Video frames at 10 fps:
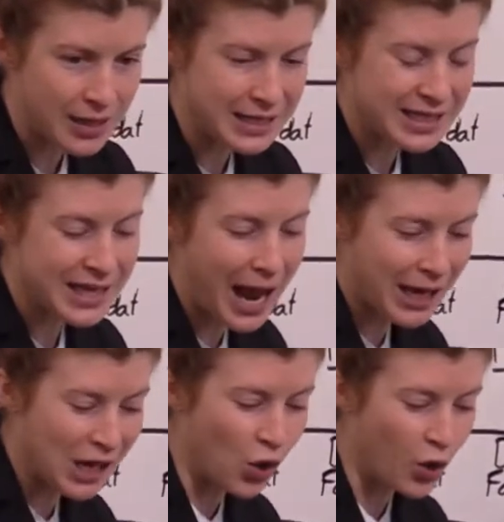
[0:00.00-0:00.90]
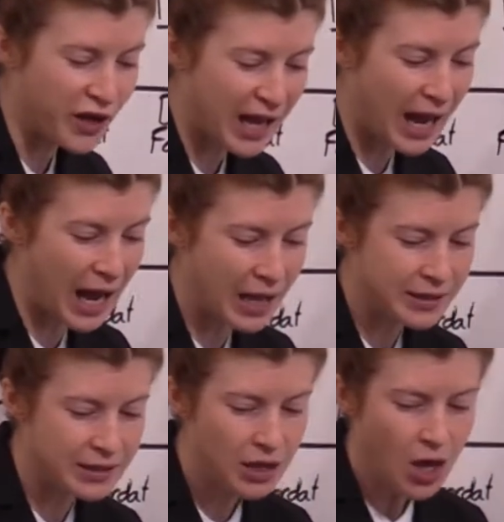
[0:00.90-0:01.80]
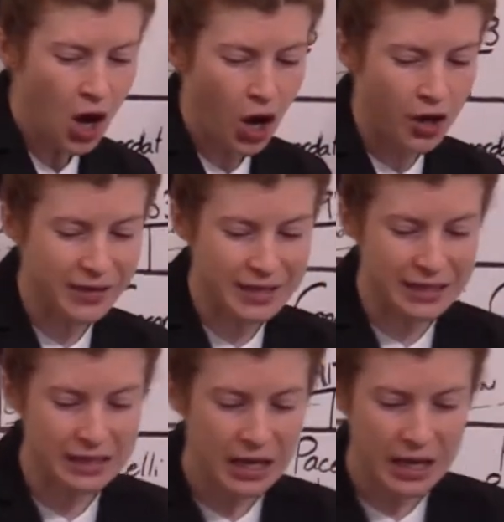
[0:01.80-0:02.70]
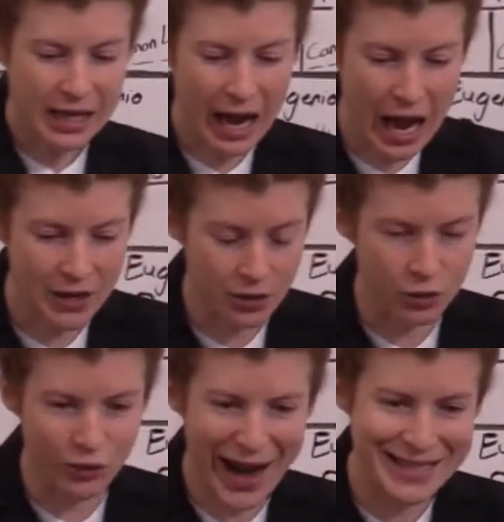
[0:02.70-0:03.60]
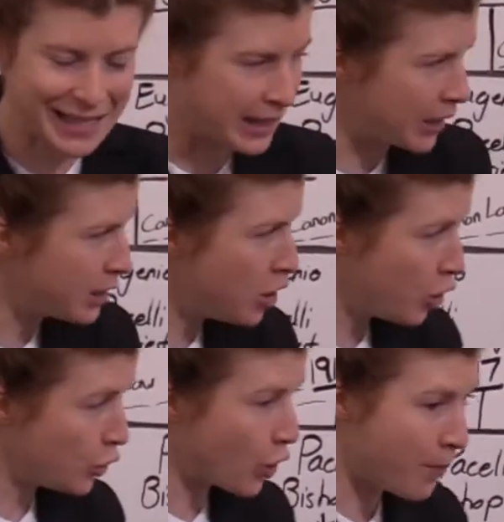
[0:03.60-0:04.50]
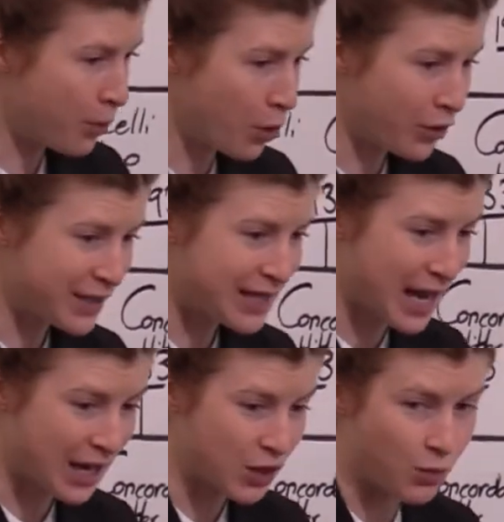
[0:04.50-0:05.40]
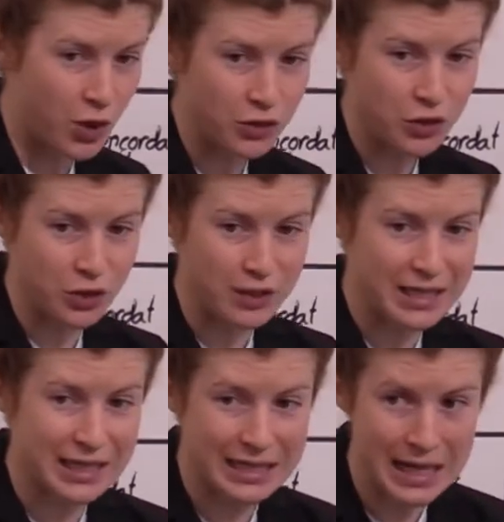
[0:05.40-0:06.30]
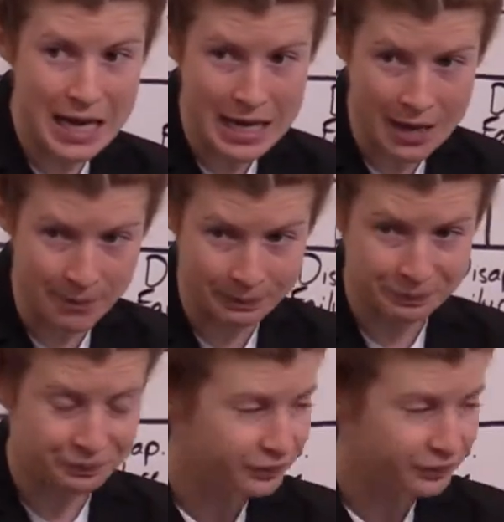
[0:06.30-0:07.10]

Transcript: He's stacking all the cards on this Cardinal Ratzinger, who John Paul II wants to succeed him.